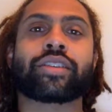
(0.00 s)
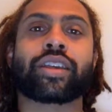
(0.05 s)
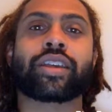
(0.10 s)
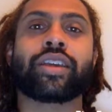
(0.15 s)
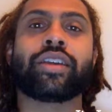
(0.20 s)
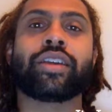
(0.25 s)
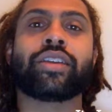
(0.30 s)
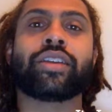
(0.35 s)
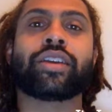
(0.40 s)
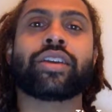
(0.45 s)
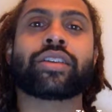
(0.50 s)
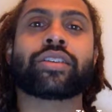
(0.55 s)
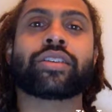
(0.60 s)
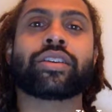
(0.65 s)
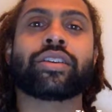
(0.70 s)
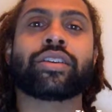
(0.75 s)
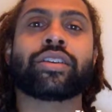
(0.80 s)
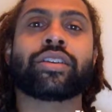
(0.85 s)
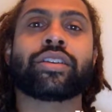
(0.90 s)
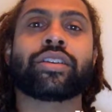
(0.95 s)
Like he
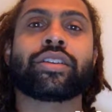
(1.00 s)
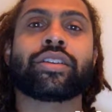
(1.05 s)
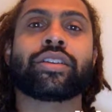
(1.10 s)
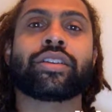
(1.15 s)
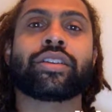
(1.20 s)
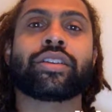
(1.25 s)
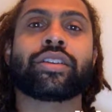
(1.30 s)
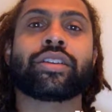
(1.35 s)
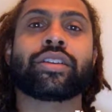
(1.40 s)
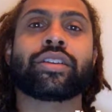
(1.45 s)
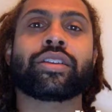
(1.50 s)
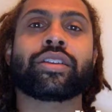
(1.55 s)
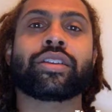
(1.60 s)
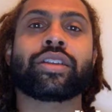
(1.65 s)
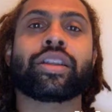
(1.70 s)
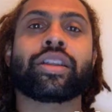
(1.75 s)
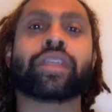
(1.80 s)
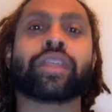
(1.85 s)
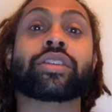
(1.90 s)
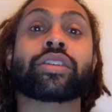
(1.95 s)
doesn't
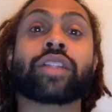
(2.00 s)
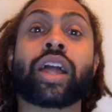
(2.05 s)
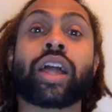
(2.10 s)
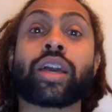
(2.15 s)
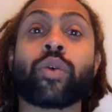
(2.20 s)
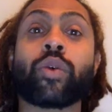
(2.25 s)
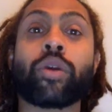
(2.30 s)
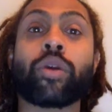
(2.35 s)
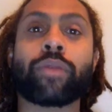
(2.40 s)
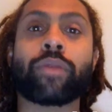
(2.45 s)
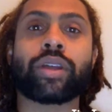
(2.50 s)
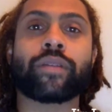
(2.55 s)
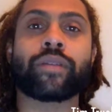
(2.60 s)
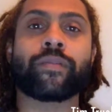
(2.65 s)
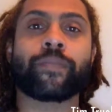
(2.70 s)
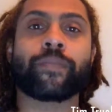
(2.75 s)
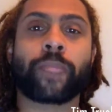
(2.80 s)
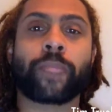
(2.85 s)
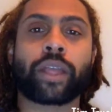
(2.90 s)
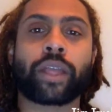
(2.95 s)
like women.
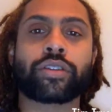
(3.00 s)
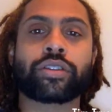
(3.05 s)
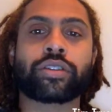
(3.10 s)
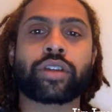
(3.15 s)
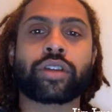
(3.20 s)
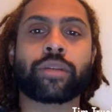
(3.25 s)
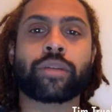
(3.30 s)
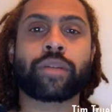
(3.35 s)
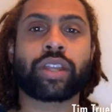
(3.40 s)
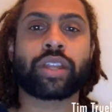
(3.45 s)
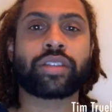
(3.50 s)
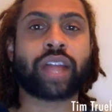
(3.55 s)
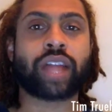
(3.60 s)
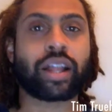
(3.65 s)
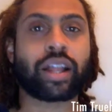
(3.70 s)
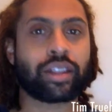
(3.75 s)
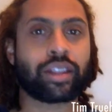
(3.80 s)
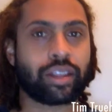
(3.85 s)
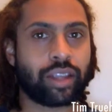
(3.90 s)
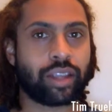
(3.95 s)
So, but he's
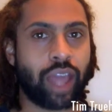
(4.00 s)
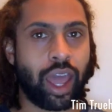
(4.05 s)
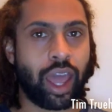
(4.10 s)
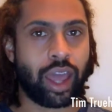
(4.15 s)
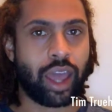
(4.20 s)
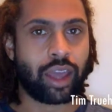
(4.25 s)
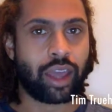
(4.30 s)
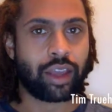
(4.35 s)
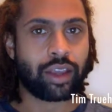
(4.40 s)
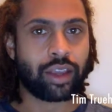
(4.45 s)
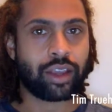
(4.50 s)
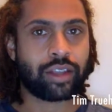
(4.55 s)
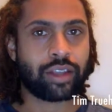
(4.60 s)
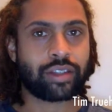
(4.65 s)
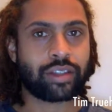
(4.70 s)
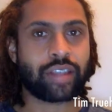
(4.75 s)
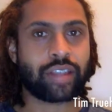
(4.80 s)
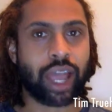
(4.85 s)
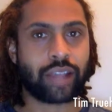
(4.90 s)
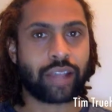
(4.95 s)
not gay. He's
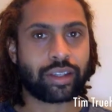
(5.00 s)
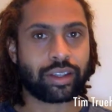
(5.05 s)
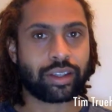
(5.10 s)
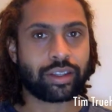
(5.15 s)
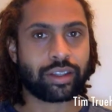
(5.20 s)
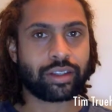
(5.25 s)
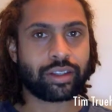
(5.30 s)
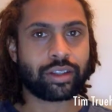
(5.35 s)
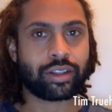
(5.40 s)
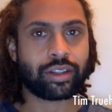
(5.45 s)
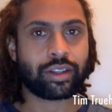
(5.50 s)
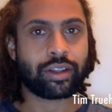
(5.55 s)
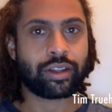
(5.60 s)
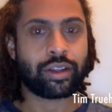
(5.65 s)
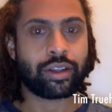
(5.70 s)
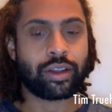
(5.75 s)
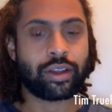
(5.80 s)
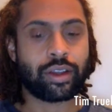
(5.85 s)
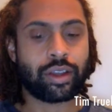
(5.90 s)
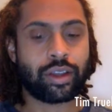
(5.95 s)
sexist.
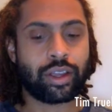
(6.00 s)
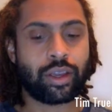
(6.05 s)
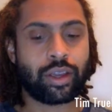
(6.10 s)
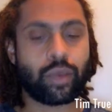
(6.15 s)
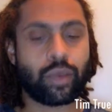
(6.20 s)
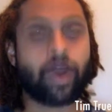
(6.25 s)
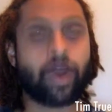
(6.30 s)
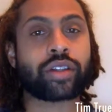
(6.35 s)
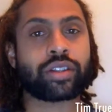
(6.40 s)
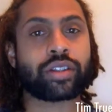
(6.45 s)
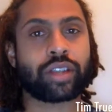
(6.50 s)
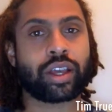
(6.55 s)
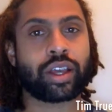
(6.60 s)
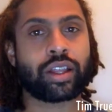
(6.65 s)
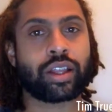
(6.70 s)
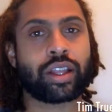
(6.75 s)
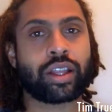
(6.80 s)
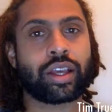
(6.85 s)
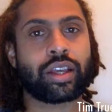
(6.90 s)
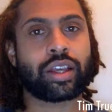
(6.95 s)
He wants to
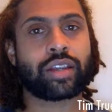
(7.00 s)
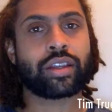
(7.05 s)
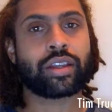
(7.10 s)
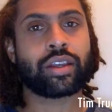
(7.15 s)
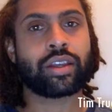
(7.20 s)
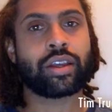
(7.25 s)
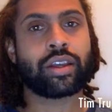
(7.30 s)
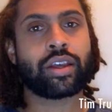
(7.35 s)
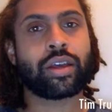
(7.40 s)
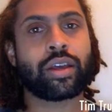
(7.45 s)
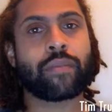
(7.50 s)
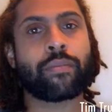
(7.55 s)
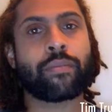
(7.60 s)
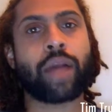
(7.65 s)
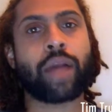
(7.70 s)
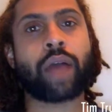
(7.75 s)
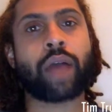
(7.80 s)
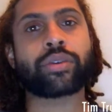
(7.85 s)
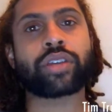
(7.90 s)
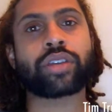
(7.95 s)
get laid.
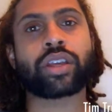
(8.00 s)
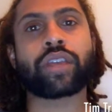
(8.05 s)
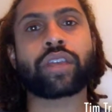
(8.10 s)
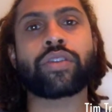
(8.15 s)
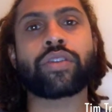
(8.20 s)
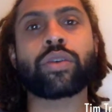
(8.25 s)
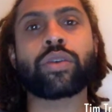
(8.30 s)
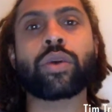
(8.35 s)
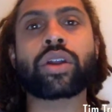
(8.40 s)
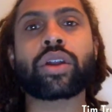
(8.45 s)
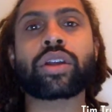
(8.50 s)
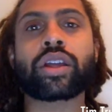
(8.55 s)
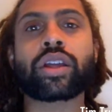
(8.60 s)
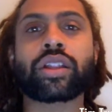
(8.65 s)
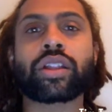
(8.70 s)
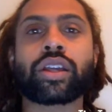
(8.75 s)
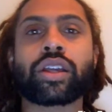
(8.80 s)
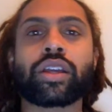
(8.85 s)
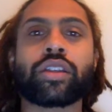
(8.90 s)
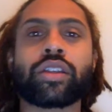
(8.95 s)
I was like, if you want to
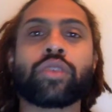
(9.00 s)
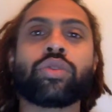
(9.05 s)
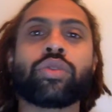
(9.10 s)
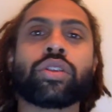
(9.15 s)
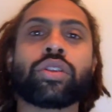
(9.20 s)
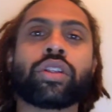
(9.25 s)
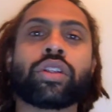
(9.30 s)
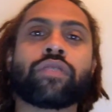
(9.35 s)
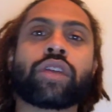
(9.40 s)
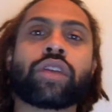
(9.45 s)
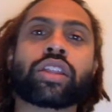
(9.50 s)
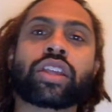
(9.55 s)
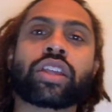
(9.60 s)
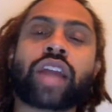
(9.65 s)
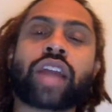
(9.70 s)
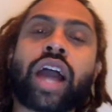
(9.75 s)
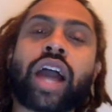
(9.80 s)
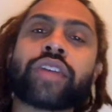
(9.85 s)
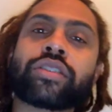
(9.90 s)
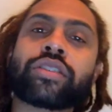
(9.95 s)
get laid, you like the
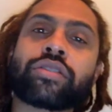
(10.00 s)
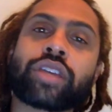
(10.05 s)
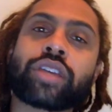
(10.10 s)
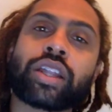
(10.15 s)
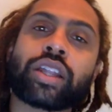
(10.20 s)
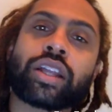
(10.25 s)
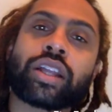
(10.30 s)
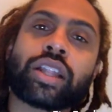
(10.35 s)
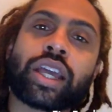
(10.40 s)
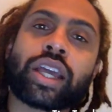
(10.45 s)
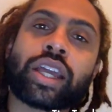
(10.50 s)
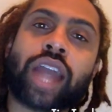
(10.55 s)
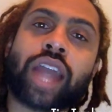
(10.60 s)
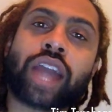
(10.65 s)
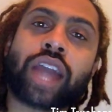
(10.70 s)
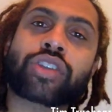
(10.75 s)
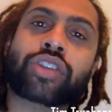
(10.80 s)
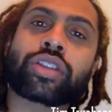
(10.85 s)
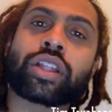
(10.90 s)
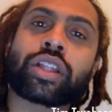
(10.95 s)
guys that are getting laid
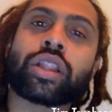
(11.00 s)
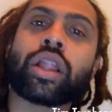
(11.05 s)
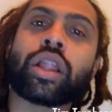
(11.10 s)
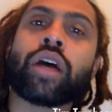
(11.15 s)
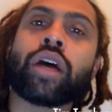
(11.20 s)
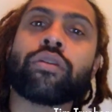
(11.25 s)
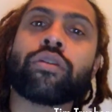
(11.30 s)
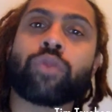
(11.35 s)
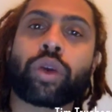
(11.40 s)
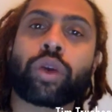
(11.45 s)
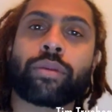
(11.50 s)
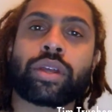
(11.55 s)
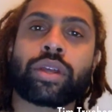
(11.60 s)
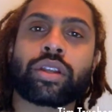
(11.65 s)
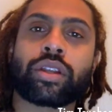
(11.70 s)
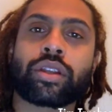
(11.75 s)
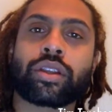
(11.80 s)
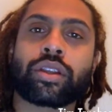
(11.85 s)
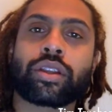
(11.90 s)
actually love women.